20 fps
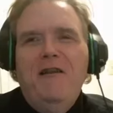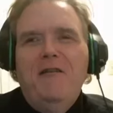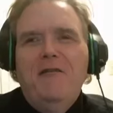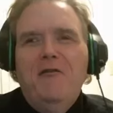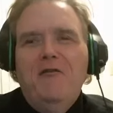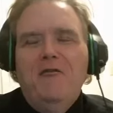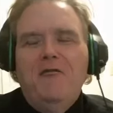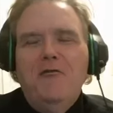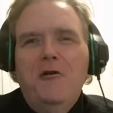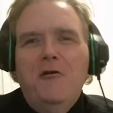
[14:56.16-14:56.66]
to
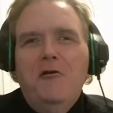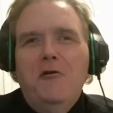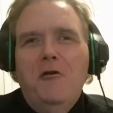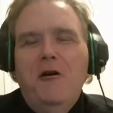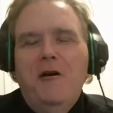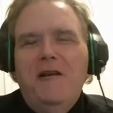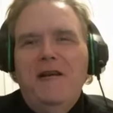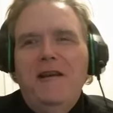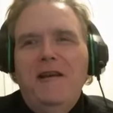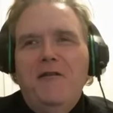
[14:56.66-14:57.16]

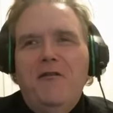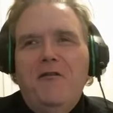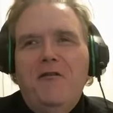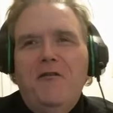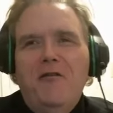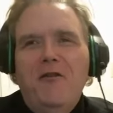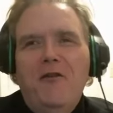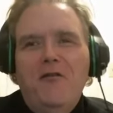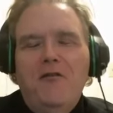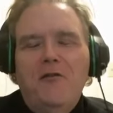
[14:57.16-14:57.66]
struggle
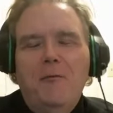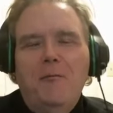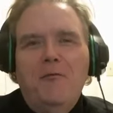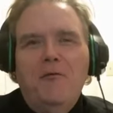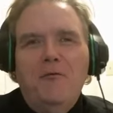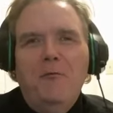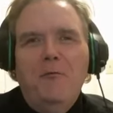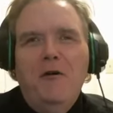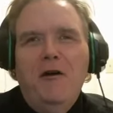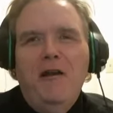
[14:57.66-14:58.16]
against
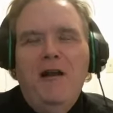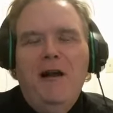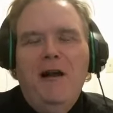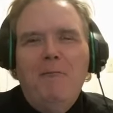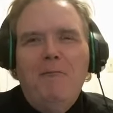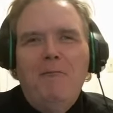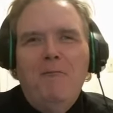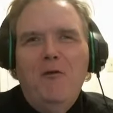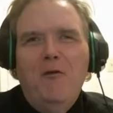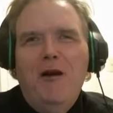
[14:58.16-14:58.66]
systems, but
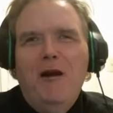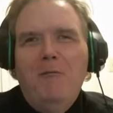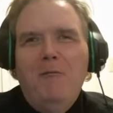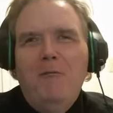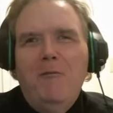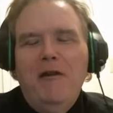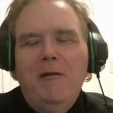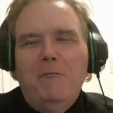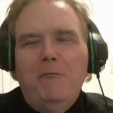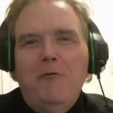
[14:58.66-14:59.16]

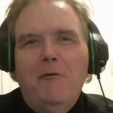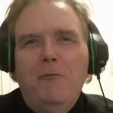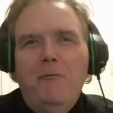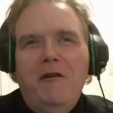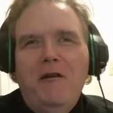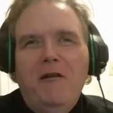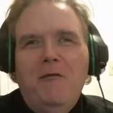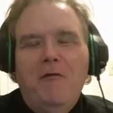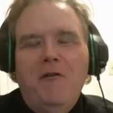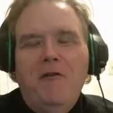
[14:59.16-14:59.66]
I'm
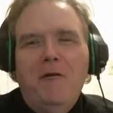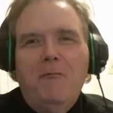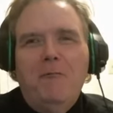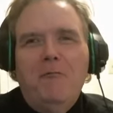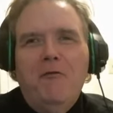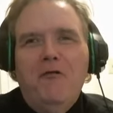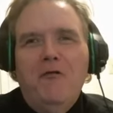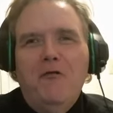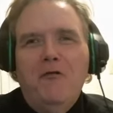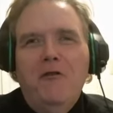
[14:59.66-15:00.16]
implementing
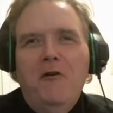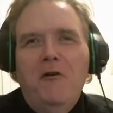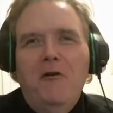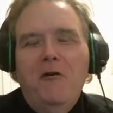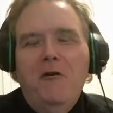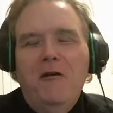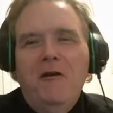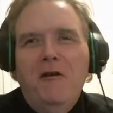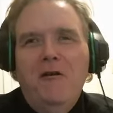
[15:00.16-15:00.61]
them slowly